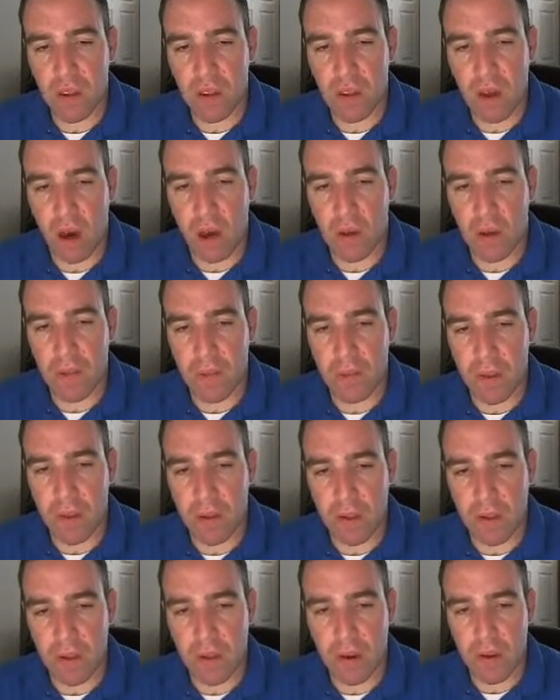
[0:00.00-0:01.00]
on
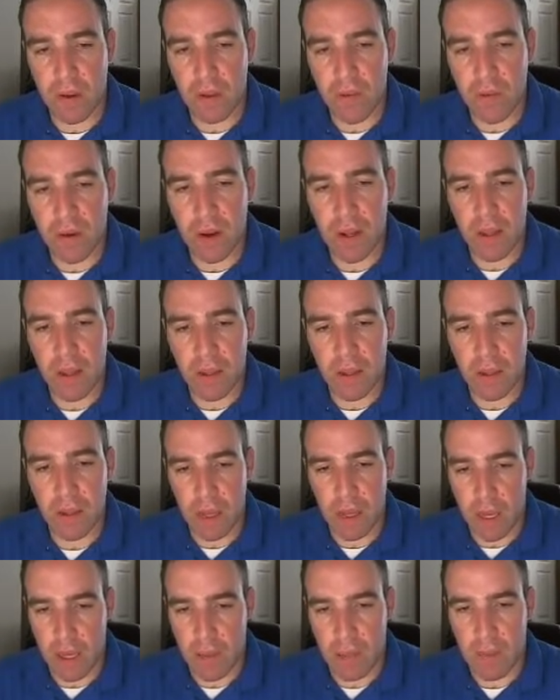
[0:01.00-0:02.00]
my Reddit
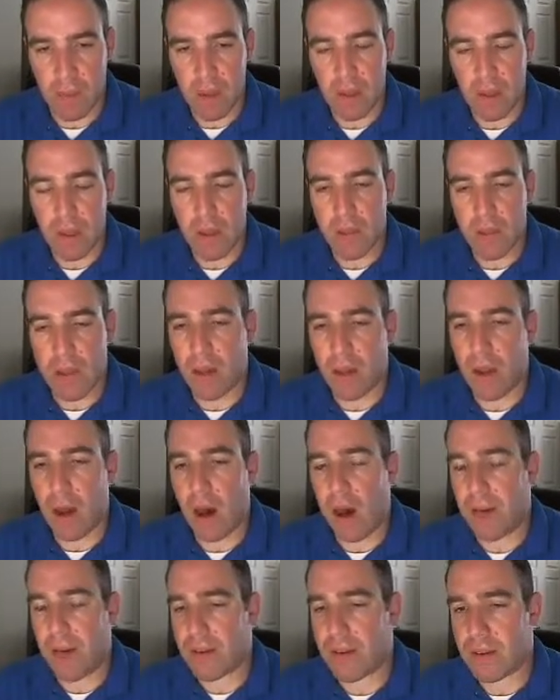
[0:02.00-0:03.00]
name, then
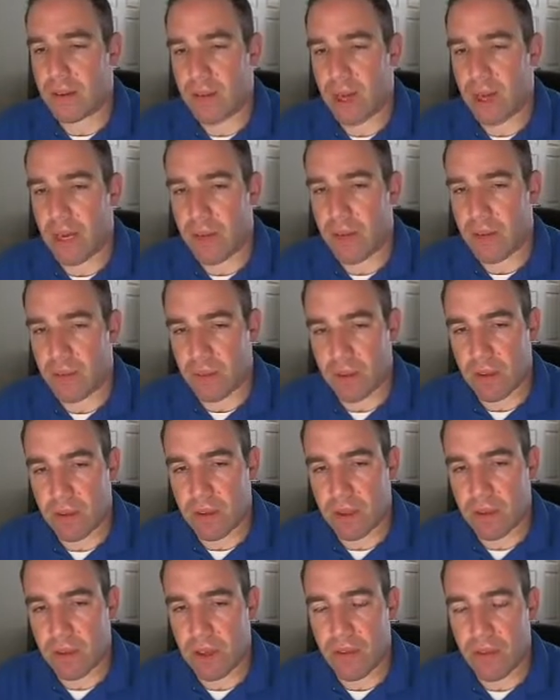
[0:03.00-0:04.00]
obviously it will
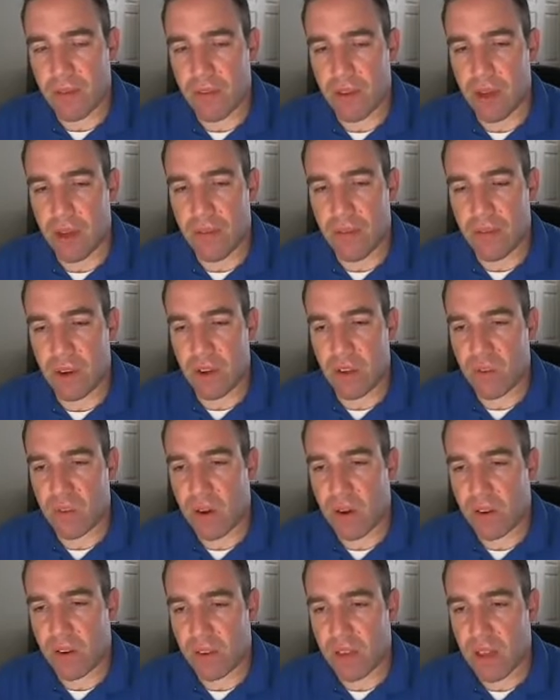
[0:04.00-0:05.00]
get saved to Evernote as
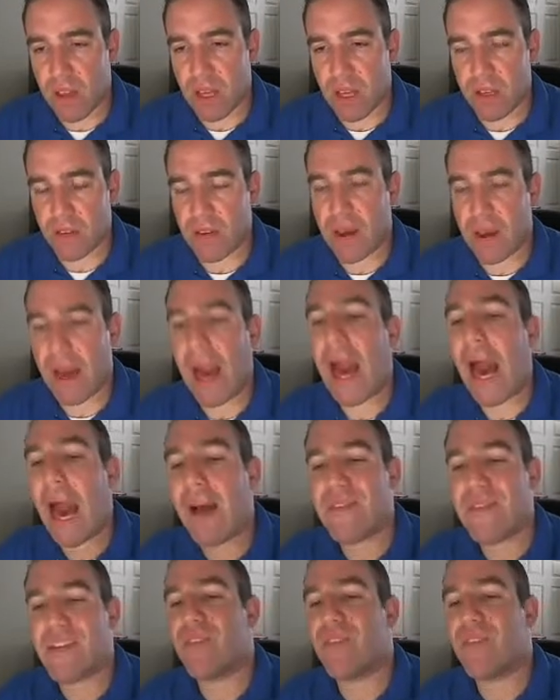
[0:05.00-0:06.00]
well as a link. So I
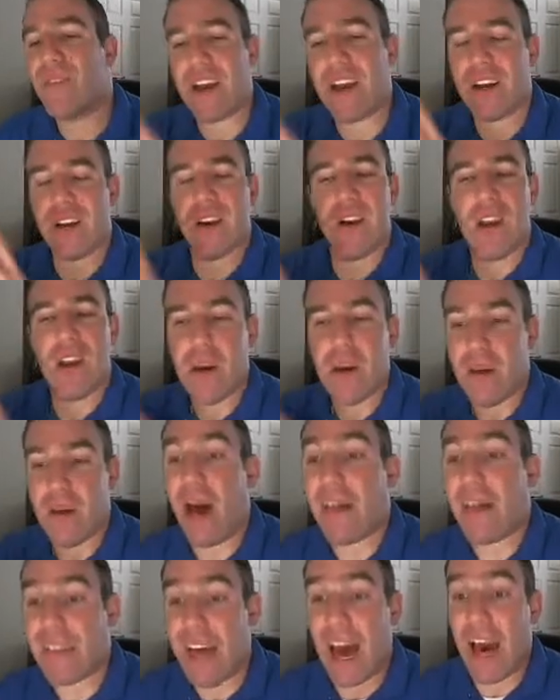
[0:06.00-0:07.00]
have that record,
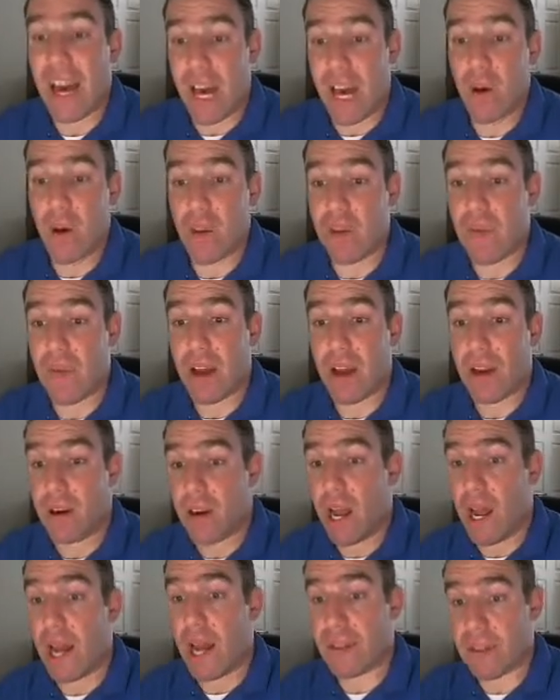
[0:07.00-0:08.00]
that I own the
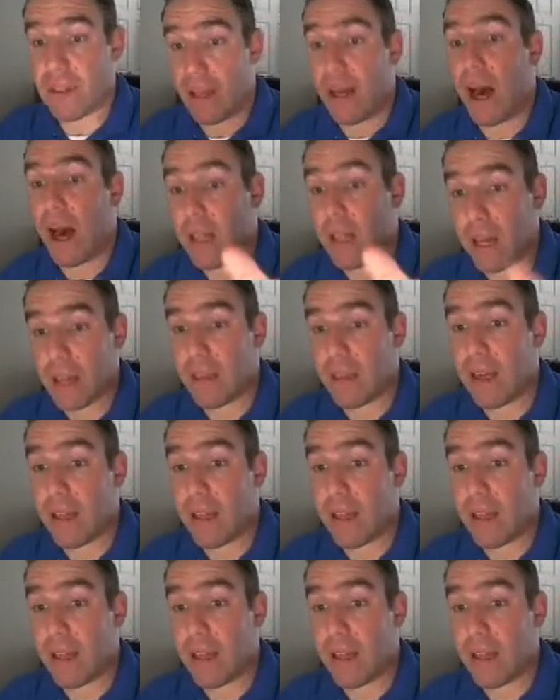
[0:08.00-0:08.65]
record. I say that I like